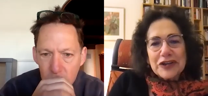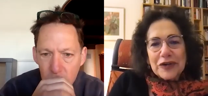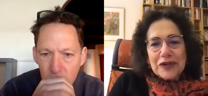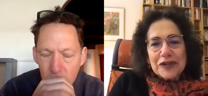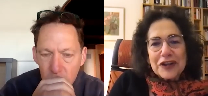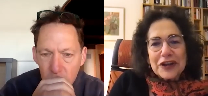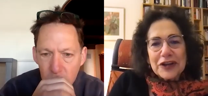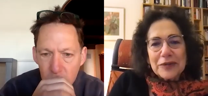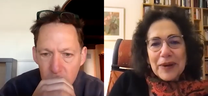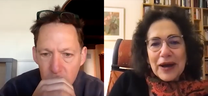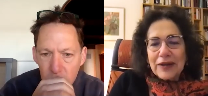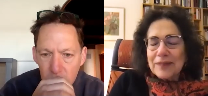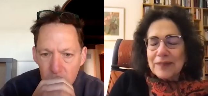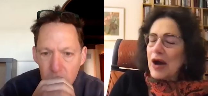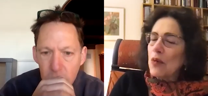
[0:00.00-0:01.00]
Speaker 1: don't think
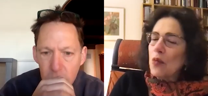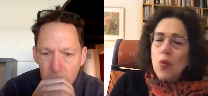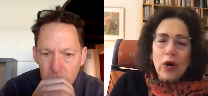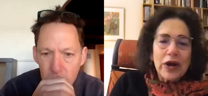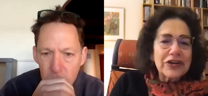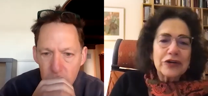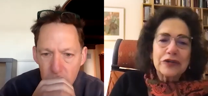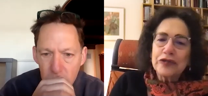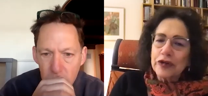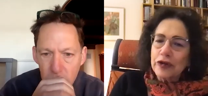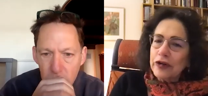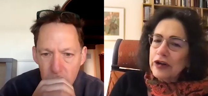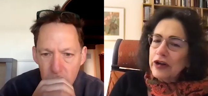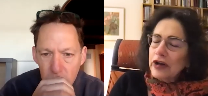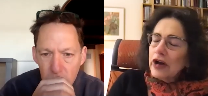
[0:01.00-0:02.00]
about them that
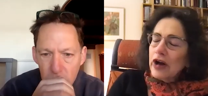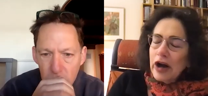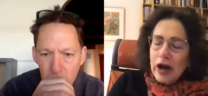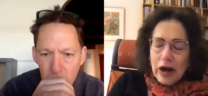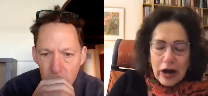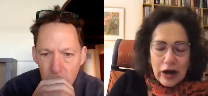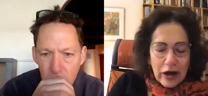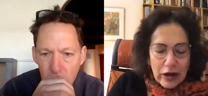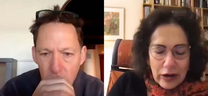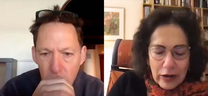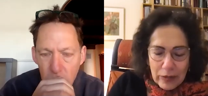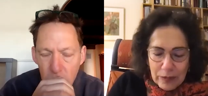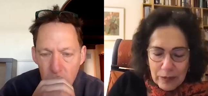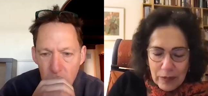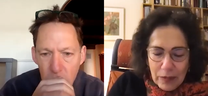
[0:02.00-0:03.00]
wonderful
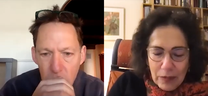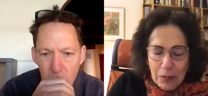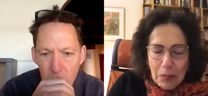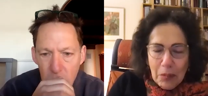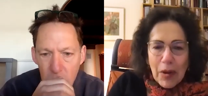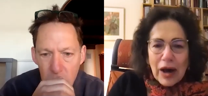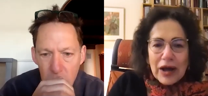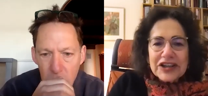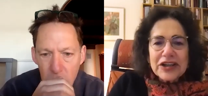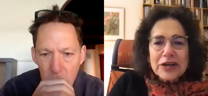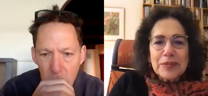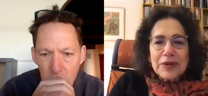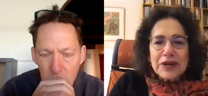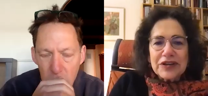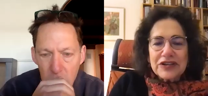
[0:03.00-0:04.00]
um,
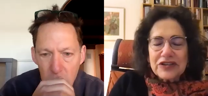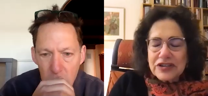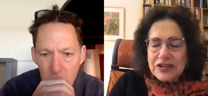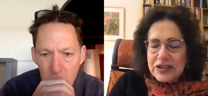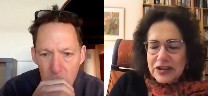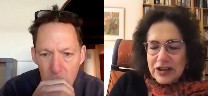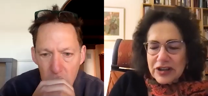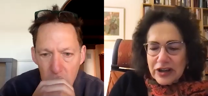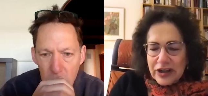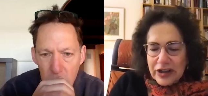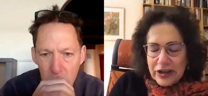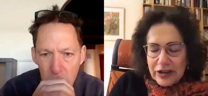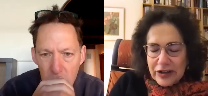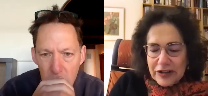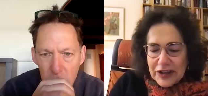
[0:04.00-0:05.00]
monument
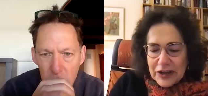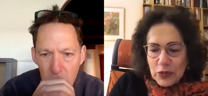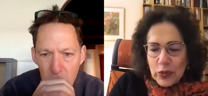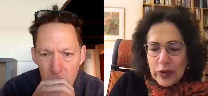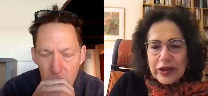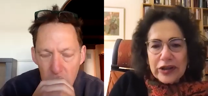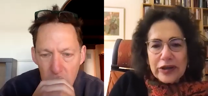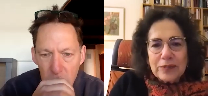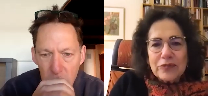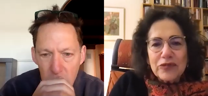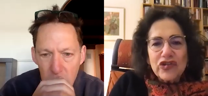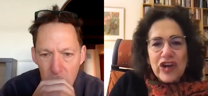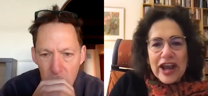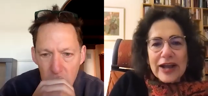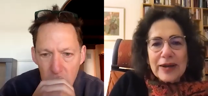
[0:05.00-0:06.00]
uh, that
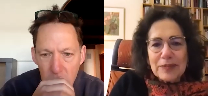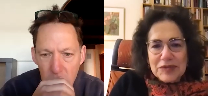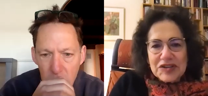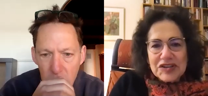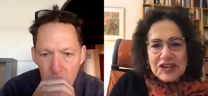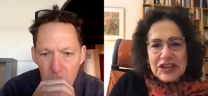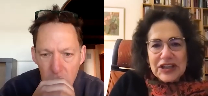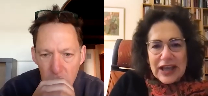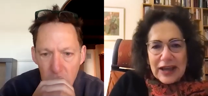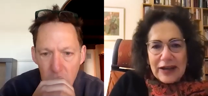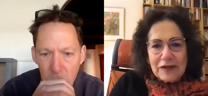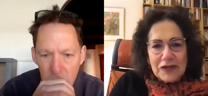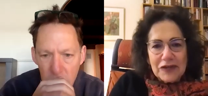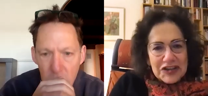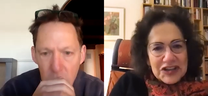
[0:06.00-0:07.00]
william james
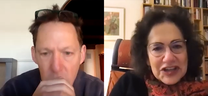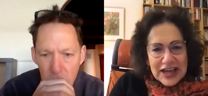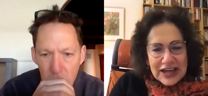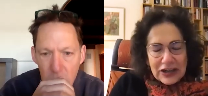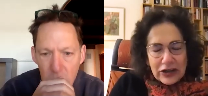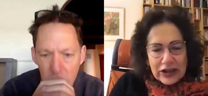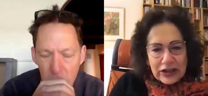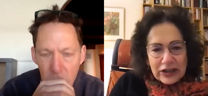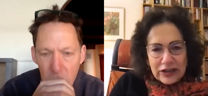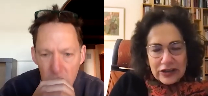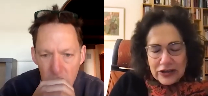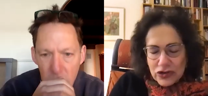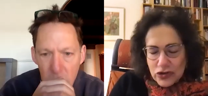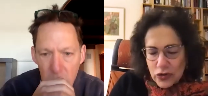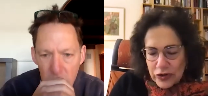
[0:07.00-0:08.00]
gave the
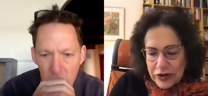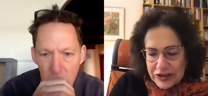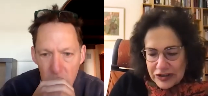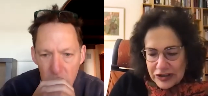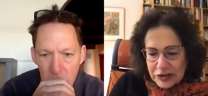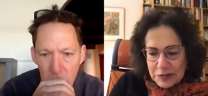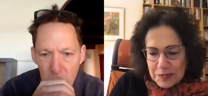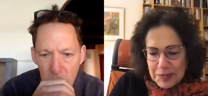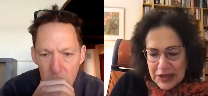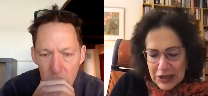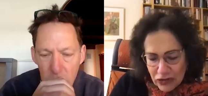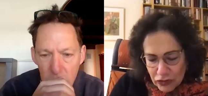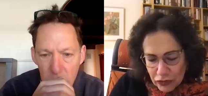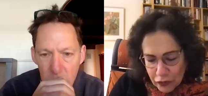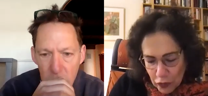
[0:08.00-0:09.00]
dedicatory
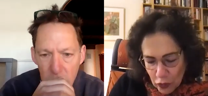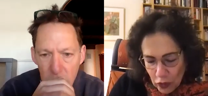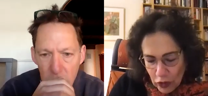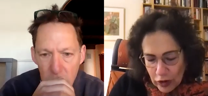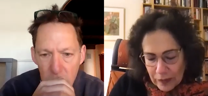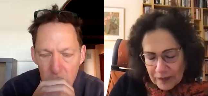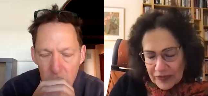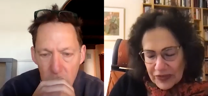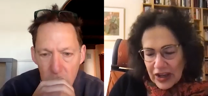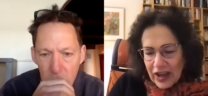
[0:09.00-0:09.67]
speech for